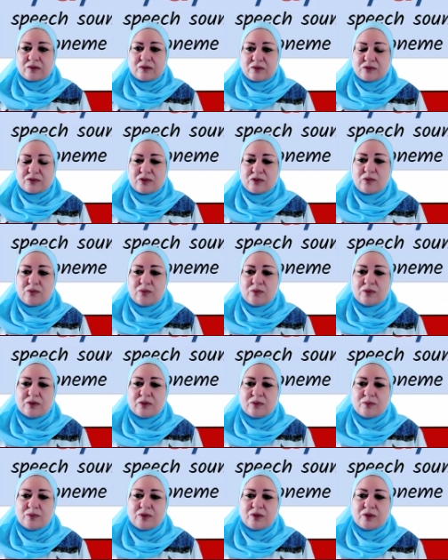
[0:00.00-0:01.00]
So
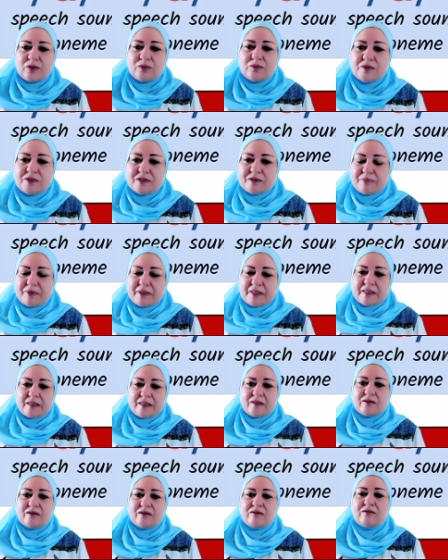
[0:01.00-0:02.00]
we always
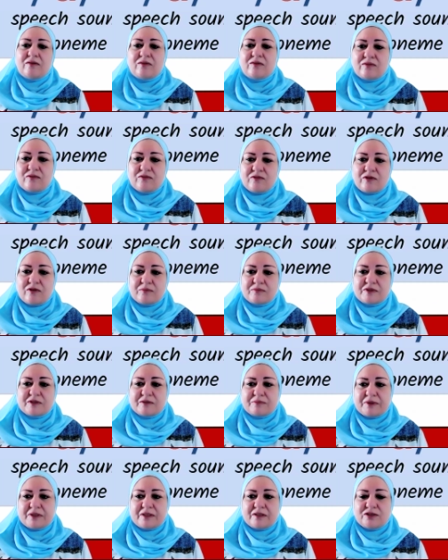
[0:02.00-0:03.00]
begin from
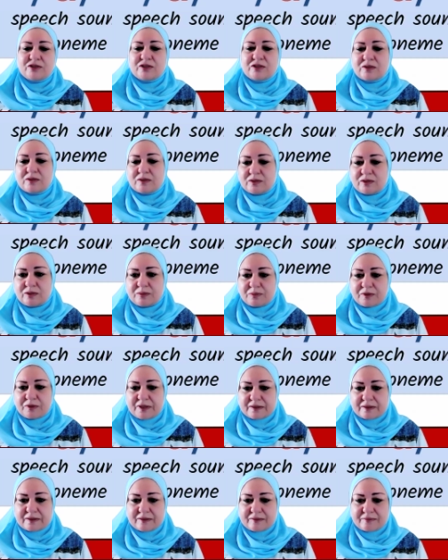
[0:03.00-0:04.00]
speech to
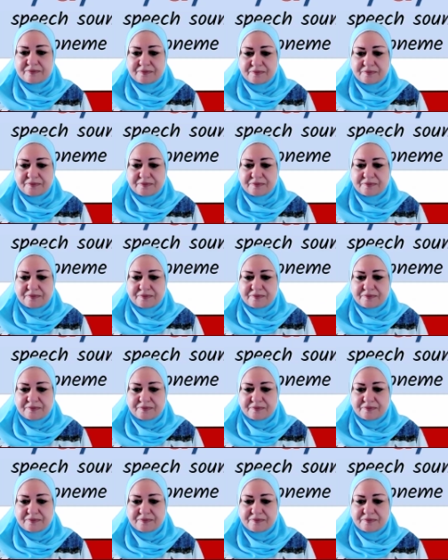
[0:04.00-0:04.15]
print.